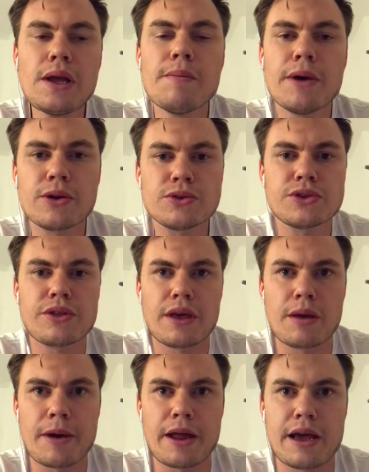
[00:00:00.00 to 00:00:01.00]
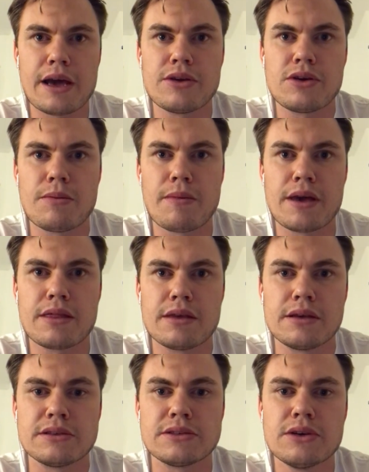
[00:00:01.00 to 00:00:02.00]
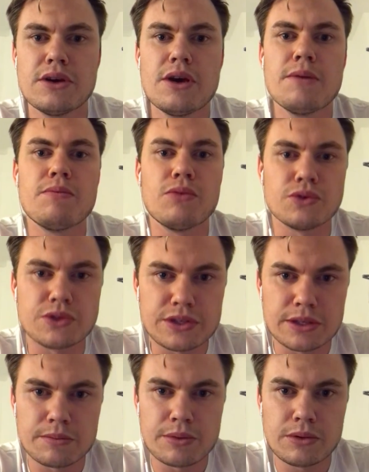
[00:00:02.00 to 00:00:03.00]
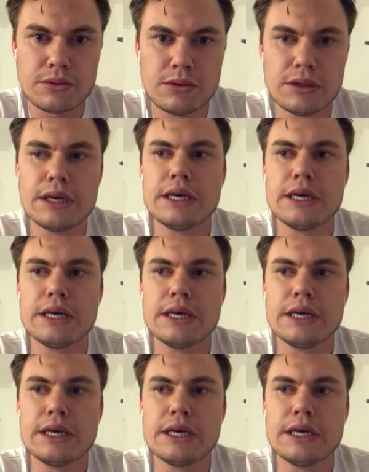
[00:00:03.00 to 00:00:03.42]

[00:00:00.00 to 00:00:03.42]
But also think about how you can make things more simple.